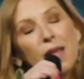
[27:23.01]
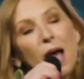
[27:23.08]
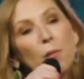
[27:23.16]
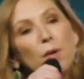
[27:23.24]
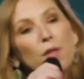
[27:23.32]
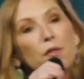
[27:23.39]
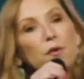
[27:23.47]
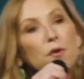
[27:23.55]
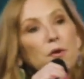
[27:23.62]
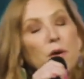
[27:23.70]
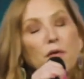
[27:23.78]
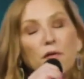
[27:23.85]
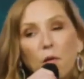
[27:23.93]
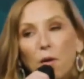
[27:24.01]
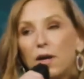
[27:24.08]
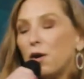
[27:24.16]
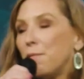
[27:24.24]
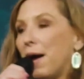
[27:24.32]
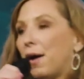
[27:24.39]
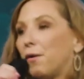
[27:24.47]
I went through a four
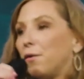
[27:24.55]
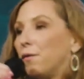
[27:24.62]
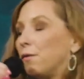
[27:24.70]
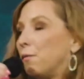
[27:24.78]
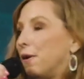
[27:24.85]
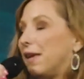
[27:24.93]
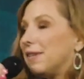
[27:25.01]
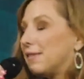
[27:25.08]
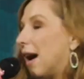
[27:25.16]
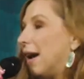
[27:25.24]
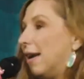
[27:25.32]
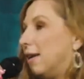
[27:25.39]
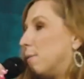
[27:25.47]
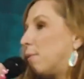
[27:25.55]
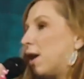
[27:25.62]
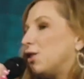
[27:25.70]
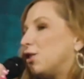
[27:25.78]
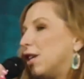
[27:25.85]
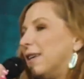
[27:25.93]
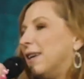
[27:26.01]
year battle with anxiety and
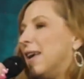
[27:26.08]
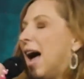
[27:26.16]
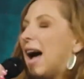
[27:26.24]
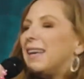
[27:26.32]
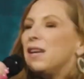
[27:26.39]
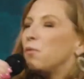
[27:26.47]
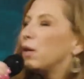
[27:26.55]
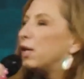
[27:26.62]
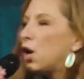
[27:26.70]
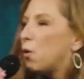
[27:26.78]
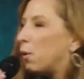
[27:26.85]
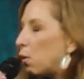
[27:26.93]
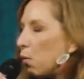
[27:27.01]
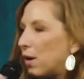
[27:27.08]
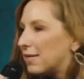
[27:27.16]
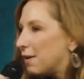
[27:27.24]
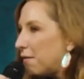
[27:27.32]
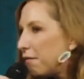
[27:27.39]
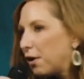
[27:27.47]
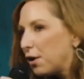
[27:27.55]
depression. I didn't really know what it was
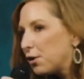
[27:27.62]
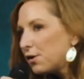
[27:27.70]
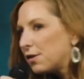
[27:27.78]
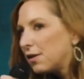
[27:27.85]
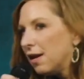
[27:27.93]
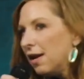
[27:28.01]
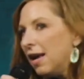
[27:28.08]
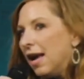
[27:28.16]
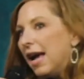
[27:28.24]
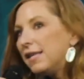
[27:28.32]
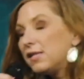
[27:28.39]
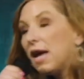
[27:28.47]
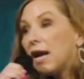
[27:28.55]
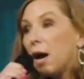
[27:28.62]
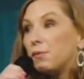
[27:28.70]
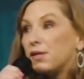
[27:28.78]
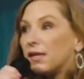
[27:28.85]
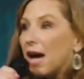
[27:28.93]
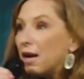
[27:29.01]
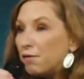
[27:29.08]
at first. And, and I
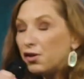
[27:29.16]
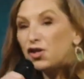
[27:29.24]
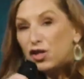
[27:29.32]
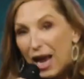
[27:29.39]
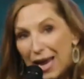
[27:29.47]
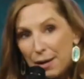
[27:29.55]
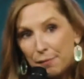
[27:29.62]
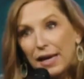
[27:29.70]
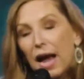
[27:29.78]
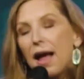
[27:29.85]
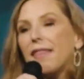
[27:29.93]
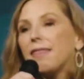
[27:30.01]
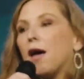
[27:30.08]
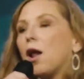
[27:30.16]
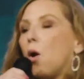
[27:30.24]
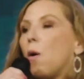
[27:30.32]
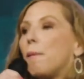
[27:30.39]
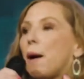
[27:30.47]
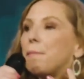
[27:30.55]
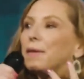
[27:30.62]
was kind of ashamed. Like, I, I thought, oh,
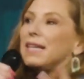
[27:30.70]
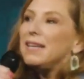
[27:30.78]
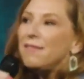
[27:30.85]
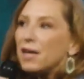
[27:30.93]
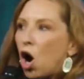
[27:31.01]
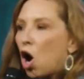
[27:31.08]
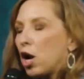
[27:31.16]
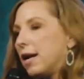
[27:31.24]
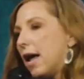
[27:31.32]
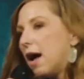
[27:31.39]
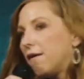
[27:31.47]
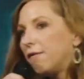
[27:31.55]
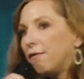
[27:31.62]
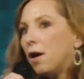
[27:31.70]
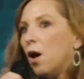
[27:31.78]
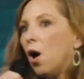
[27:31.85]
I'm not believing hard enough.